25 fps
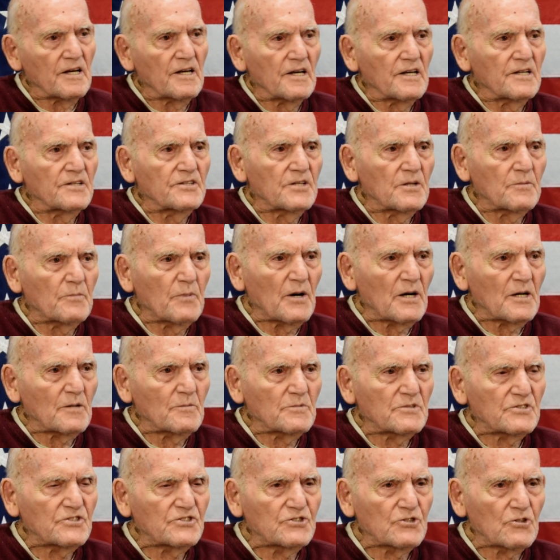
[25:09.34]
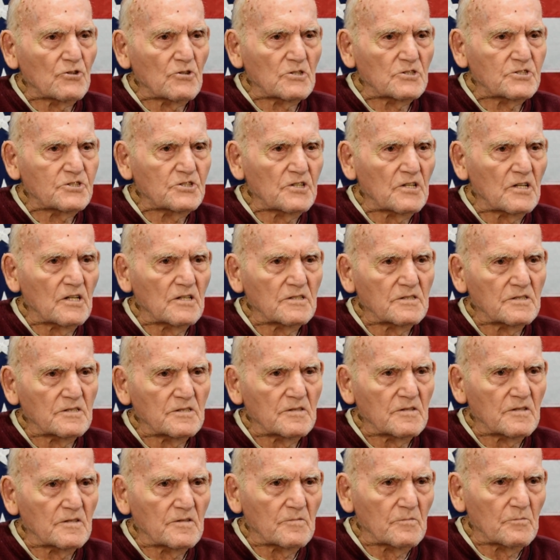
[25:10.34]
in department stores,
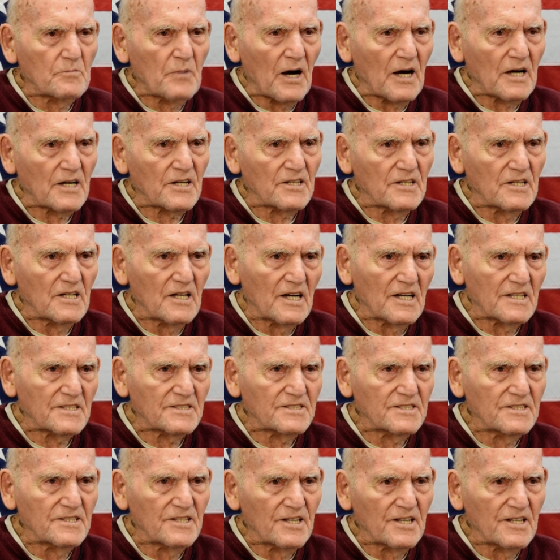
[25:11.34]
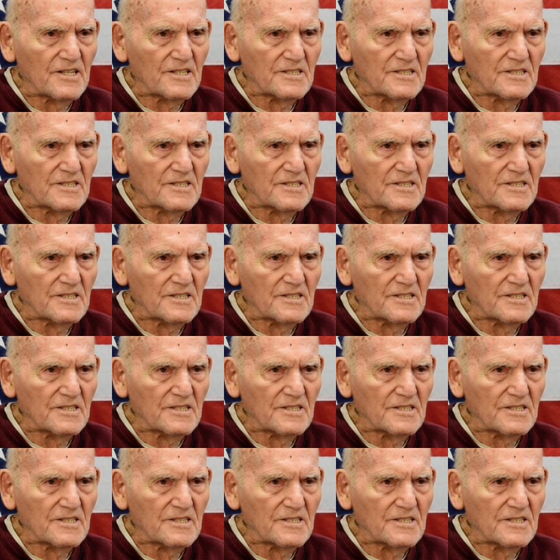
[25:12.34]
parking lots and that.